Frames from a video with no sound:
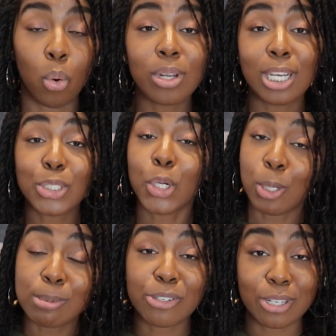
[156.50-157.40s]
Organize your
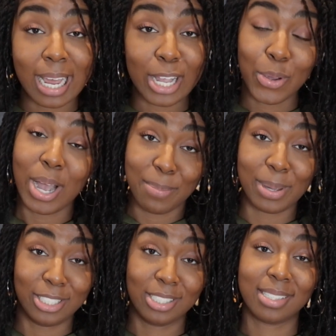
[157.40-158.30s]
home screen and your app
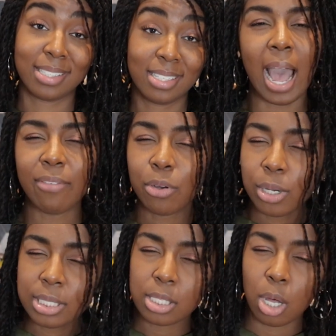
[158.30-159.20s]
pages. I haven't
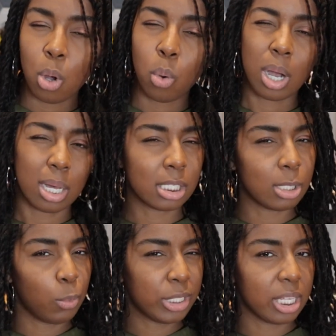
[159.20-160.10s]
got into the whole
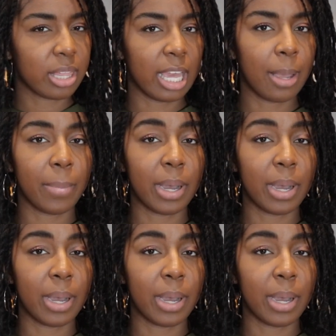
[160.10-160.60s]
custom widget thing,